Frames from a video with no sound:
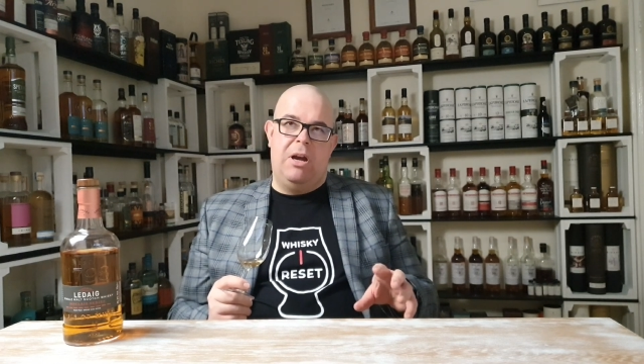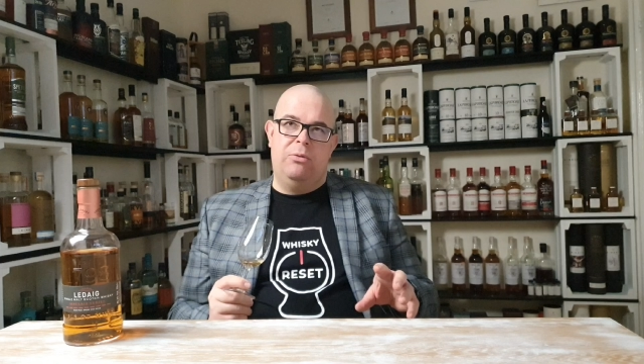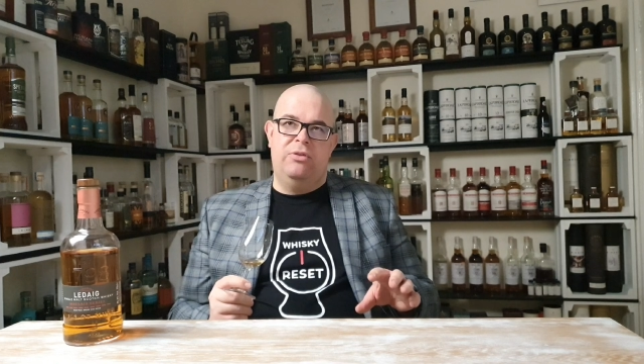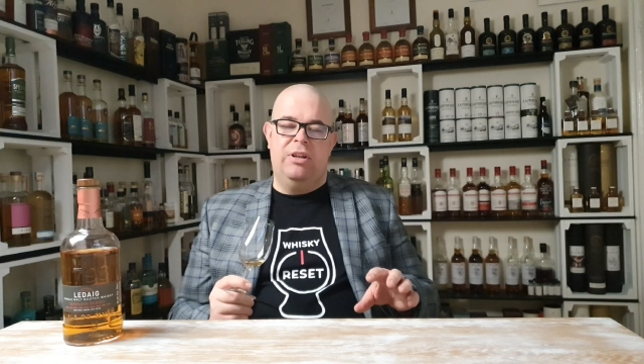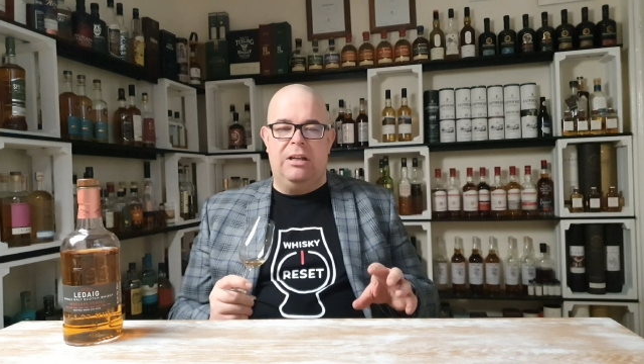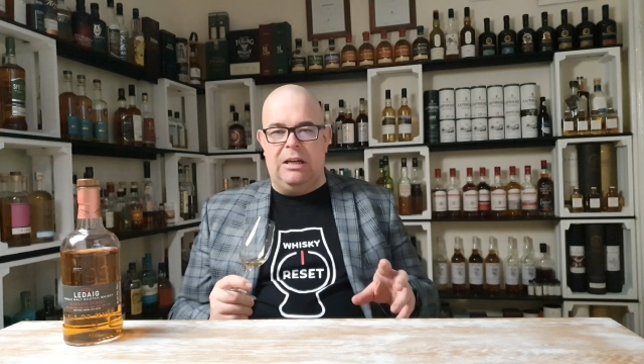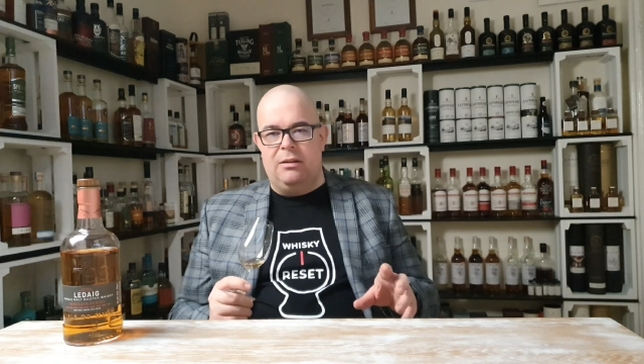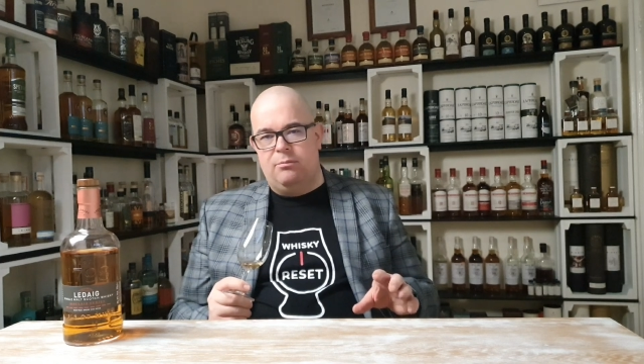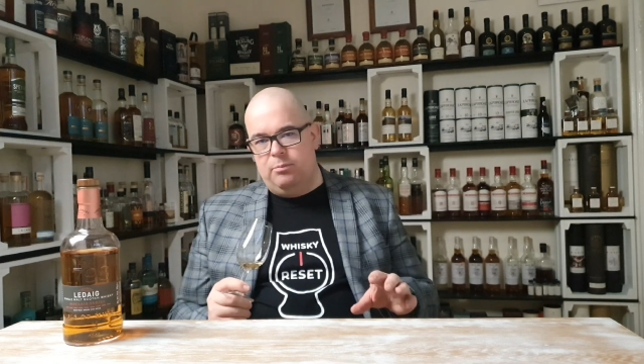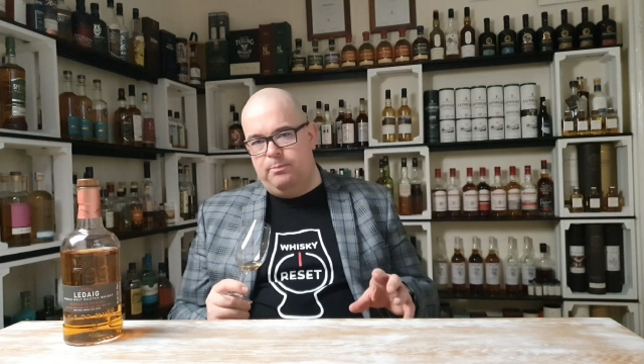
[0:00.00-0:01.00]
I would say,
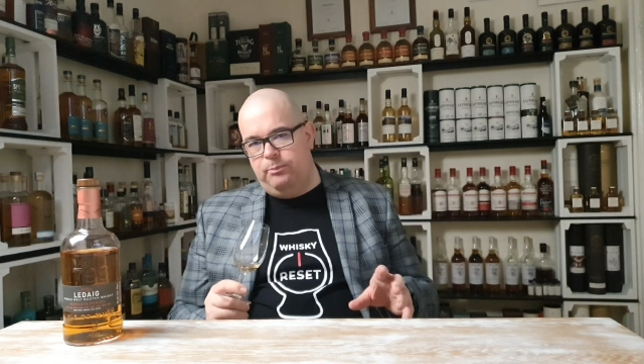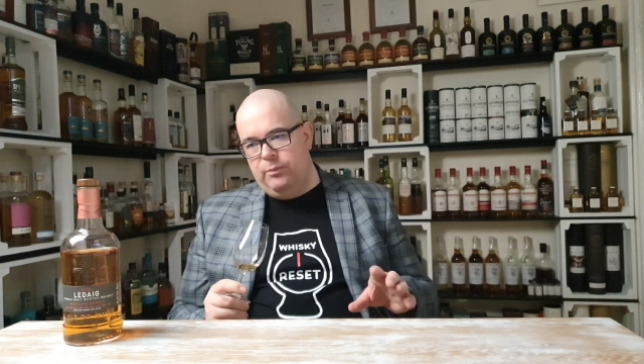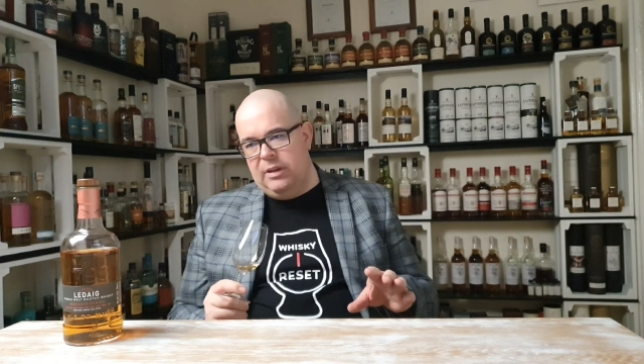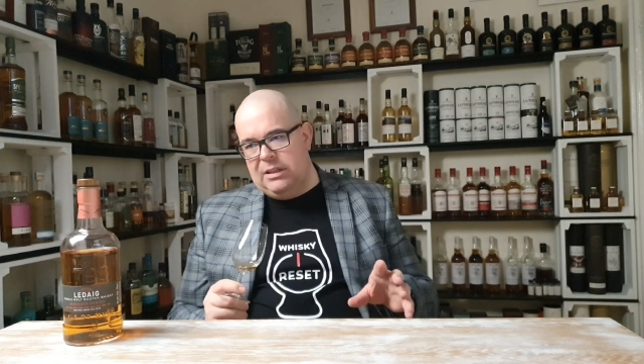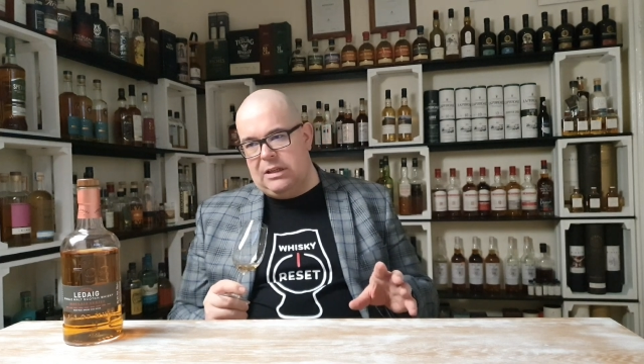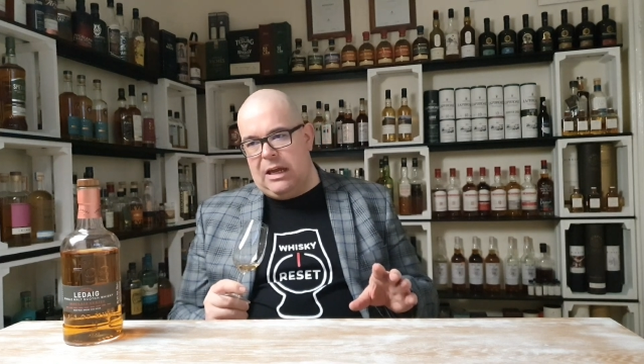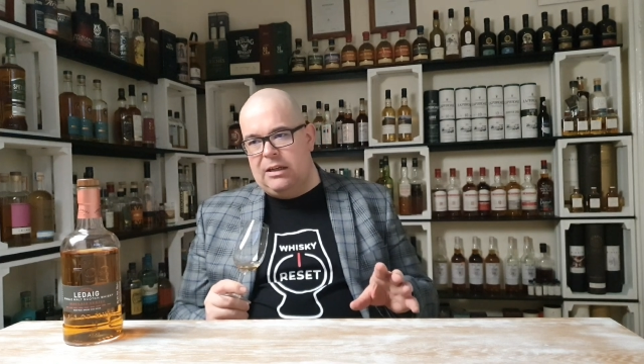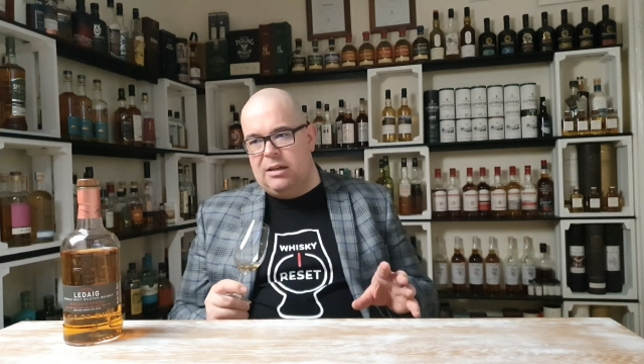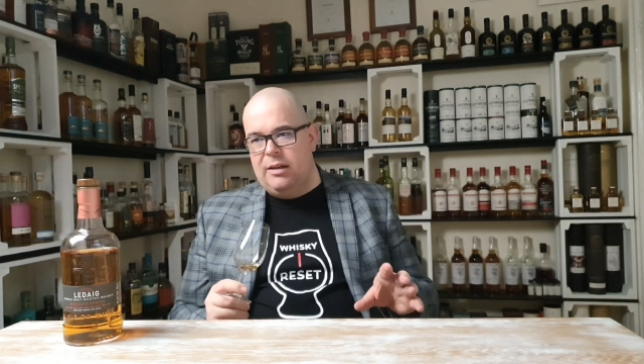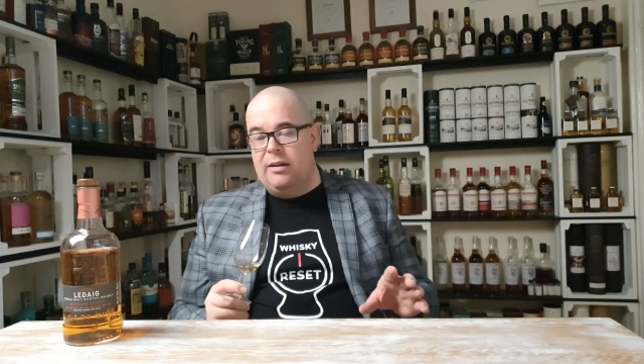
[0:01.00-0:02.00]
that
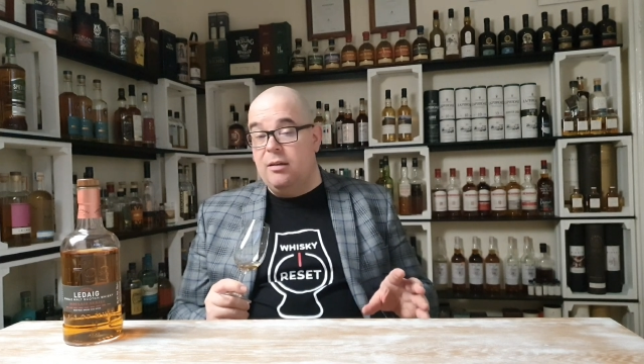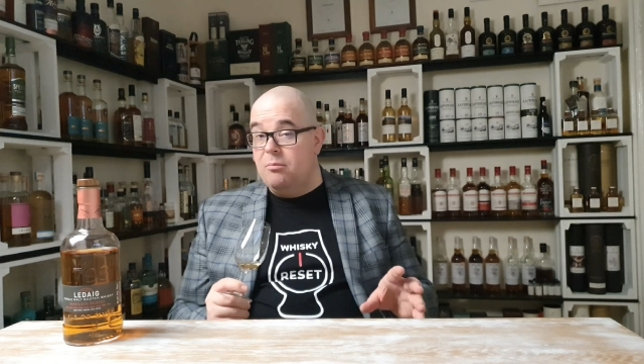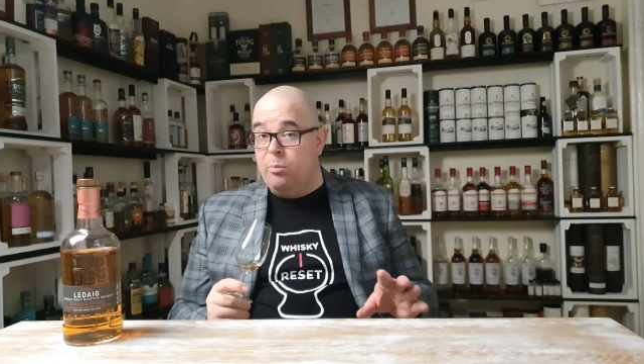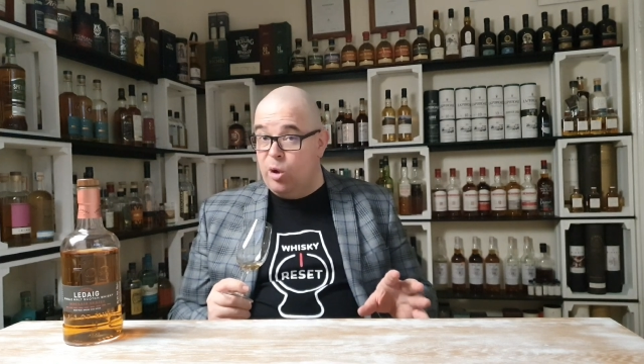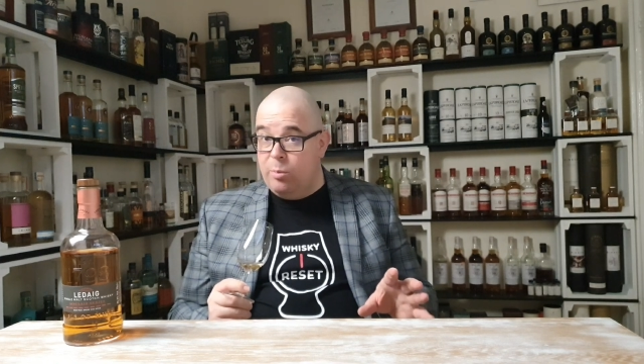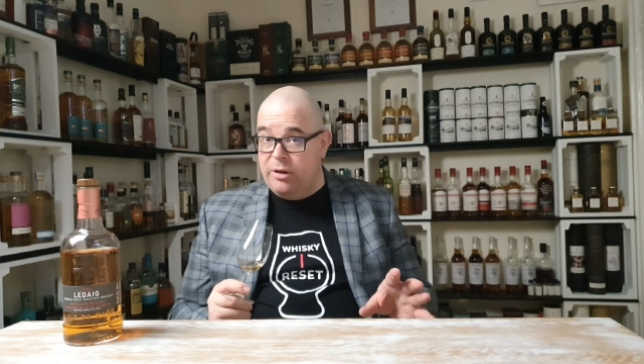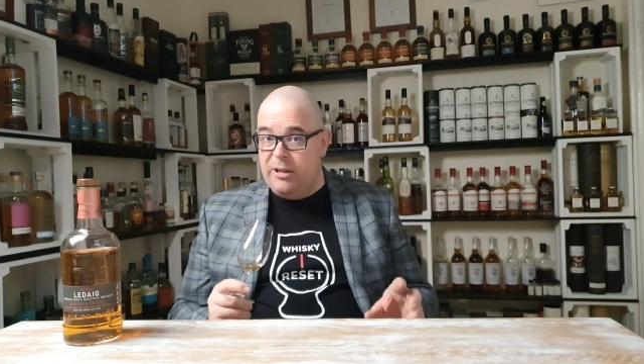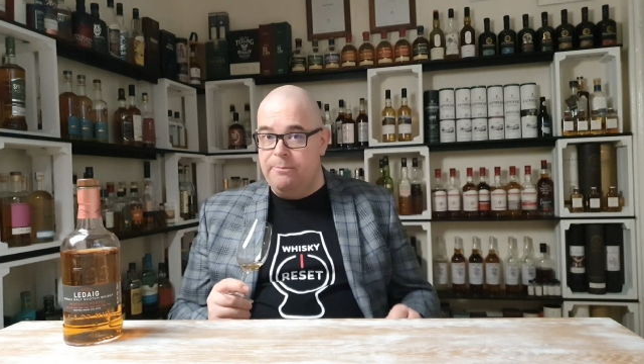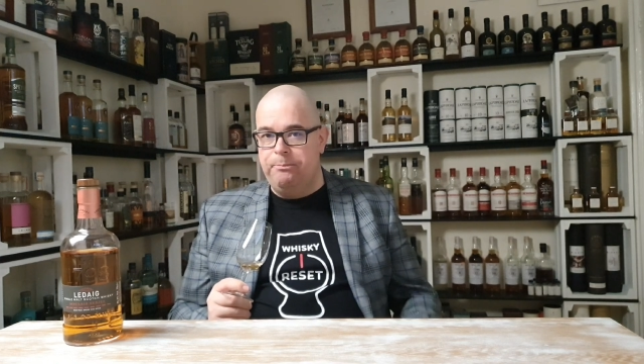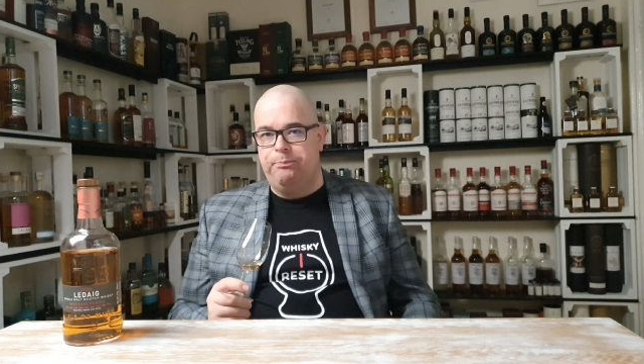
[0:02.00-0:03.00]
slightly
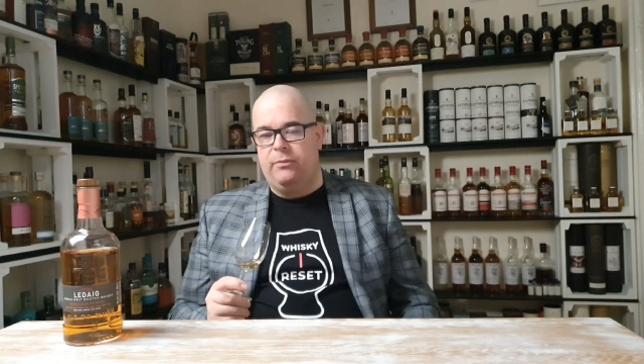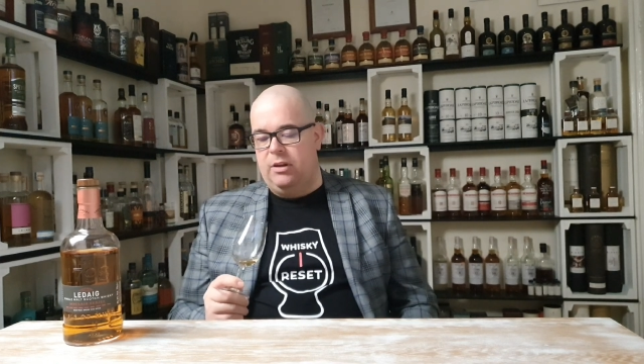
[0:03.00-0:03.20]
bourbony